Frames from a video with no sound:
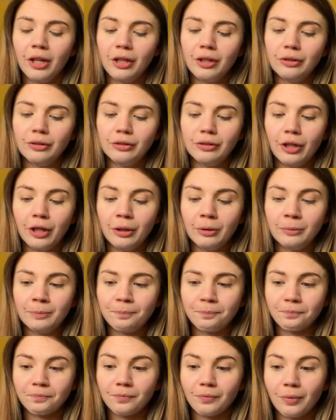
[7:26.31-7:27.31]
So
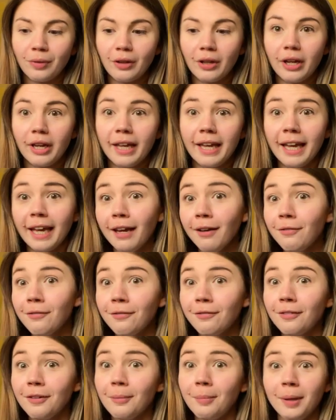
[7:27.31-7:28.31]

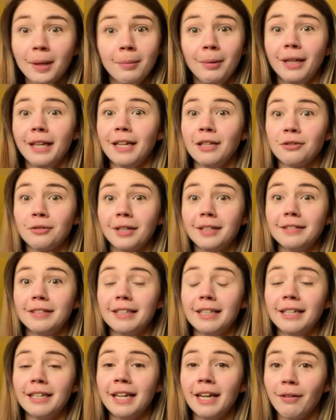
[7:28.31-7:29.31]
if people are interested
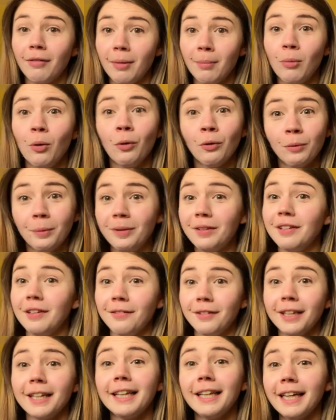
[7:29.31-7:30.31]
in hearing more
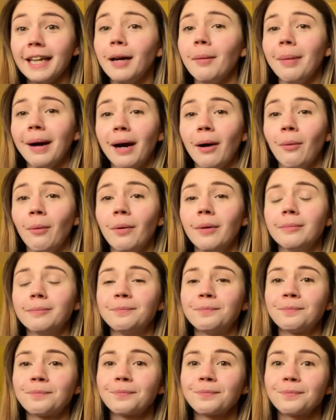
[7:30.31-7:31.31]
specifically about
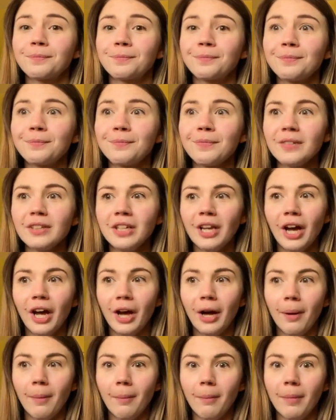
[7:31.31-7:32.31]

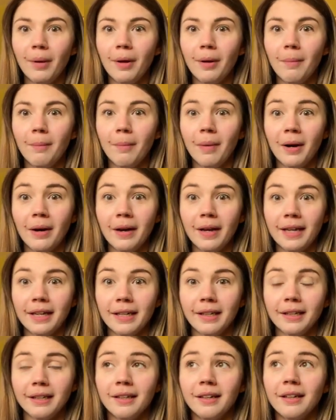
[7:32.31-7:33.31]

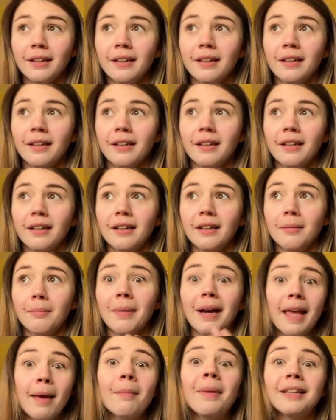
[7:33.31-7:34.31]
my
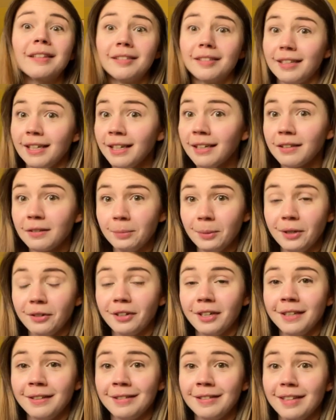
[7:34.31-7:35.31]
MSc
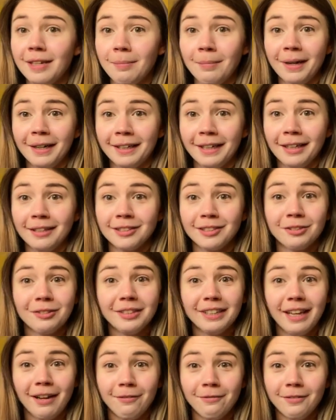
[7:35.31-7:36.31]
experience in Madagascar
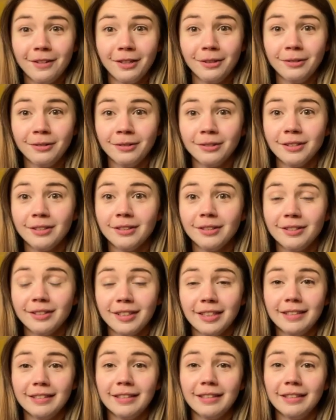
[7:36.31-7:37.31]
in that field
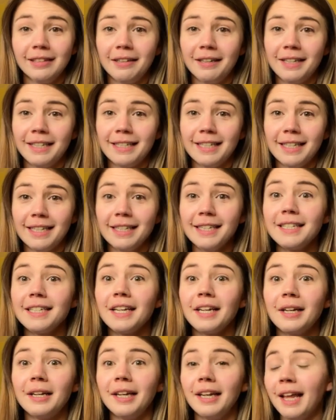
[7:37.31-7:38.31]
season that I did,
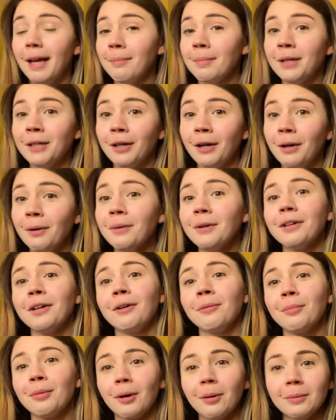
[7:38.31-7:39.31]
let me know, and
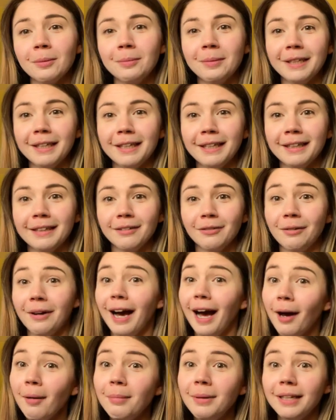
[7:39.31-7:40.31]
I'll probably or
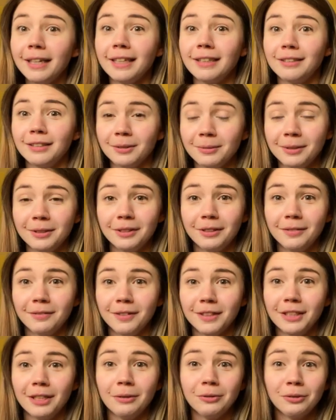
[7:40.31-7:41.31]
happily do another
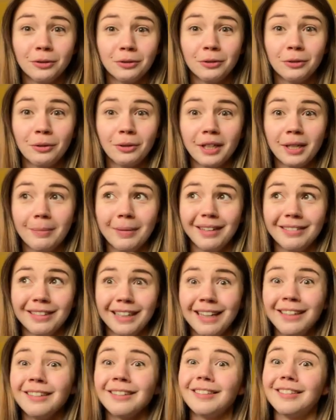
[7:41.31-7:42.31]
video just talking about
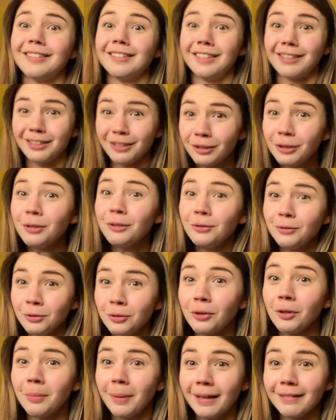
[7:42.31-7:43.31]
that, because I could
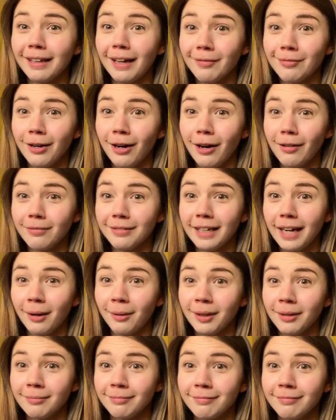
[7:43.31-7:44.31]
talk about that for half an
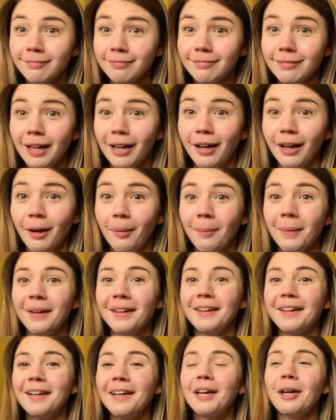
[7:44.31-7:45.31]
hour,
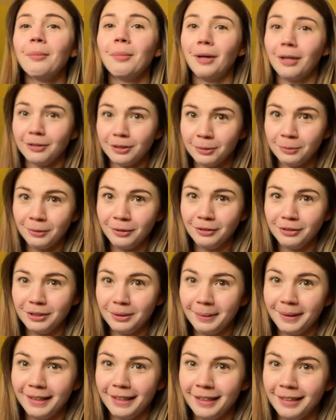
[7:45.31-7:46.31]
but I don't want
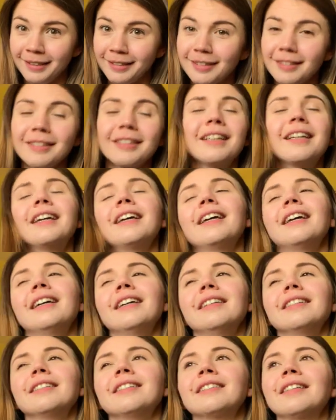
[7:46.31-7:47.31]
to in this.
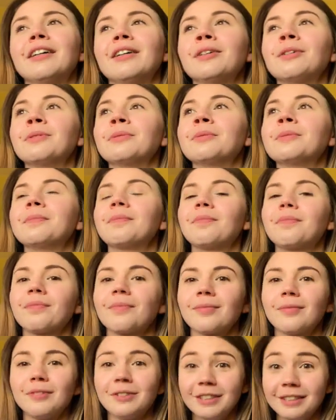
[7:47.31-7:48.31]
So
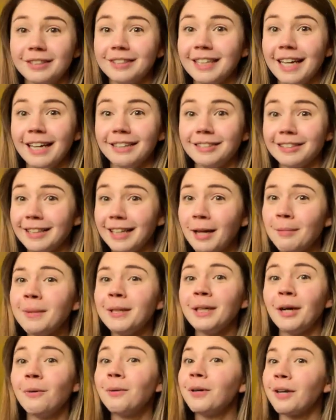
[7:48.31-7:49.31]
just let me
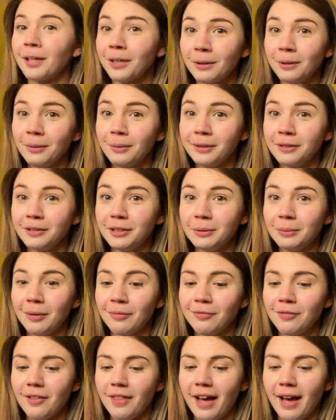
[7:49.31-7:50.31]
know and I can always do
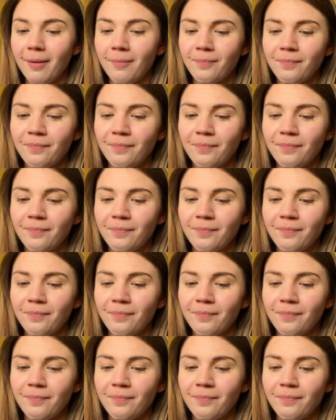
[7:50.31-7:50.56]
one for that.